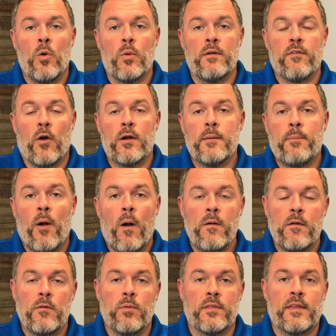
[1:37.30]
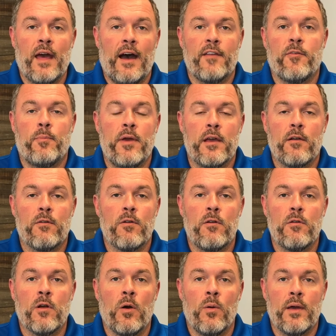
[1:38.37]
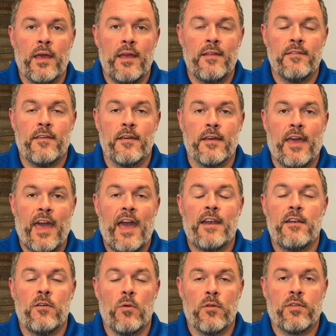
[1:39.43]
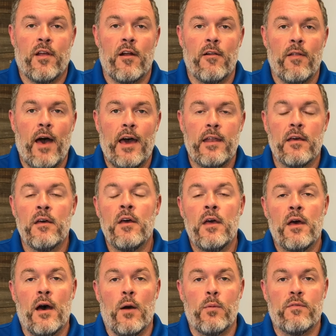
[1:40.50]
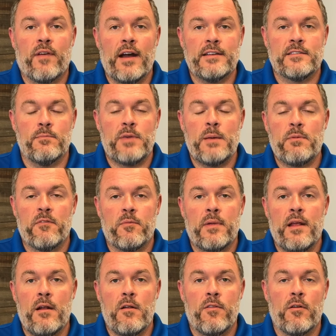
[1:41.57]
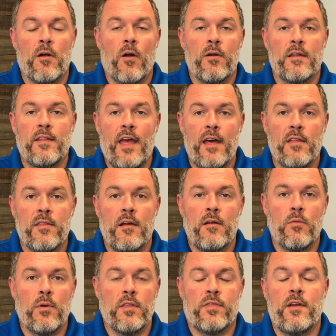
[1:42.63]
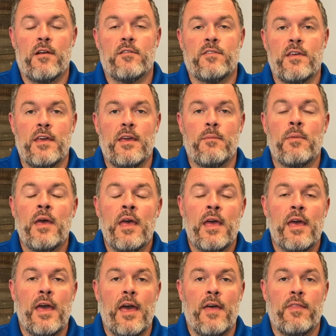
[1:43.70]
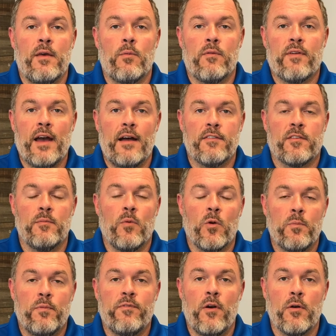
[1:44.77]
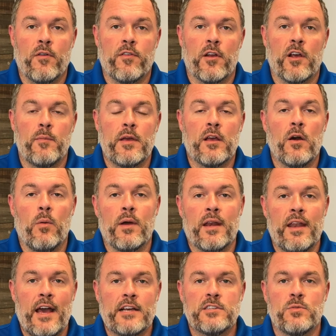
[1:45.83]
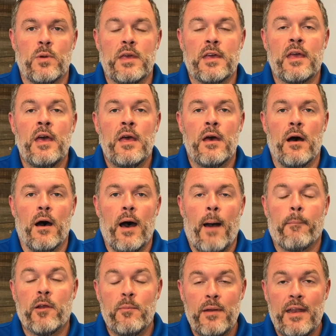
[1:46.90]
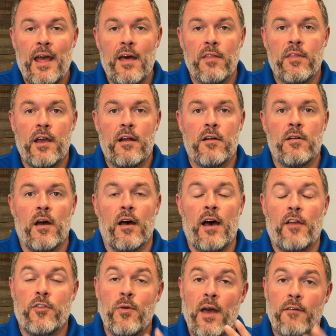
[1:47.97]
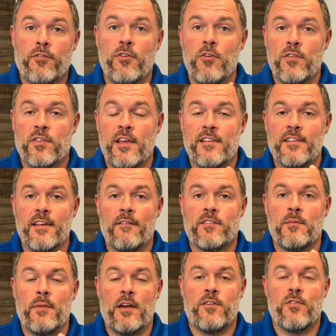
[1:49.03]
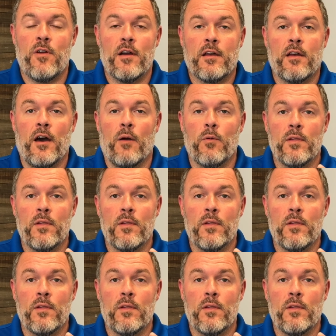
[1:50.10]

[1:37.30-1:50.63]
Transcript: We've already partnered with God's Pit Crew going into Canton, North Carolina. We've got some people from here that are already down there with their team, and then we've got some more folks that are going to be going next week. I'm going to be down there. I do have two seats left in my truck.